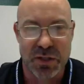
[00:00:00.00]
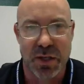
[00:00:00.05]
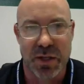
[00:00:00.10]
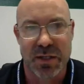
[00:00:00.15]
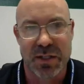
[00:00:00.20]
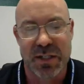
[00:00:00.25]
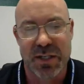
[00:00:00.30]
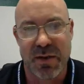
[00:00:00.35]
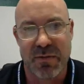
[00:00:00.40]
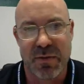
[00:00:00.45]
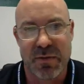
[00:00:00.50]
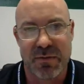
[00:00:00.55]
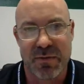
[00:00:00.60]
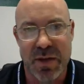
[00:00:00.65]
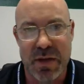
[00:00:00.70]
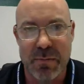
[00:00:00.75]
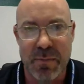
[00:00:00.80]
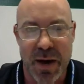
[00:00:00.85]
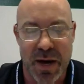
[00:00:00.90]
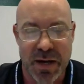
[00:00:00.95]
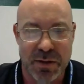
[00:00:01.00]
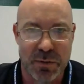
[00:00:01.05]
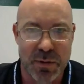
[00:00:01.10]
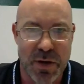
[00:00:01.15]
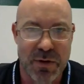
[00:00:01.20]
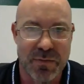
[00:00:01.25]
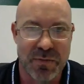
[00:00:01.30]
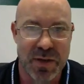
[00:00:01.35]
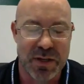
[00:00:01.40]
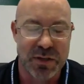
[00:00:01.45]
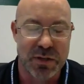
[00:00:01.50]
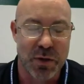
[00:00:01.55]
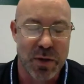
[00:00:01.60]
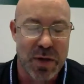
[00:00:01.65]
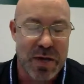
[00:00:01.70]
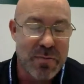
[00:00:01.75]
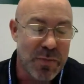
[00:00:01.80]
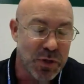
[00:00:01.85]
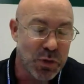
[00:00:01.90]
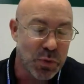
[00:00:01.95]
So that's 7 feet by 3 feet. So
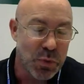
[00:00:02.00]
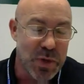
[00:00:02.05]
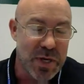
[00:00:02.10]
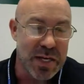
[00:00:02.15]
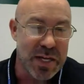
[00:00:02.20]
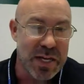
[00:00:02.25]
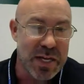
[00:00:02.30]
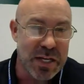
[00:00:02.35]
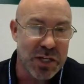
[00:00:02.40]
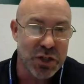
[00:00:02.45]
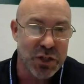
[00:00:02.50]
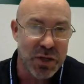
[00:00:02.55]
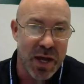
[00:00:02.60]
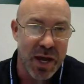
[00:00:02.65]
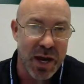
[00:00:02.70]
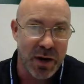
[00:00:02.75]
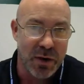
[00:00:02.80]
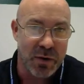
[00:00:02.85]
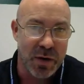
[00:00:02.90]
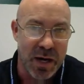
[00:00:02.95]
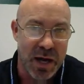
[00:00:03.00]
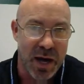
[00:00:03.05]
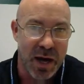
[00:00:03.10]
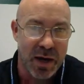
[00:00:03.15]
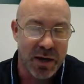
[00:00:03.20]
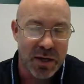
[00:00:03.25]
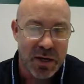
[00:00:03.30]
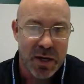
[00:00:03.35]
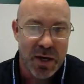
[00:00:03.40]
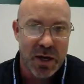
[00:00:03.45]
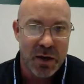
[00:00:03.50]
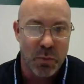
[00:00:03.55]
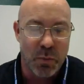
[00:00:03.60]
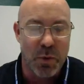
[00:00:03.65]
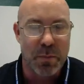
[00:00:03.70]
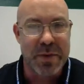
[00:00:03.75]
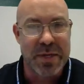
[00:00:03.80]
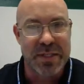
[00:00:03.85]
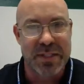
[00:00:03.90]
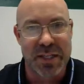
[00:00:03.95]
in between each area
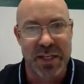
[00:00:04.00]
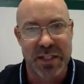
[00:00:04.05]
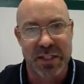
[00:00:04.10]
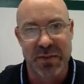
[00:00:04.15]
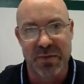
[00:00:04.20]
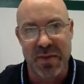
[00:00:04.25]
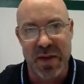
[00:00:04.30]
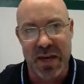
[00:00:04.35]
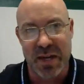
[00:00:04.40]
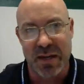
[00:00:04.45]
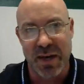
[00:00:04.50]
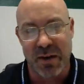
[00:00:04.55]
will be 6 feet.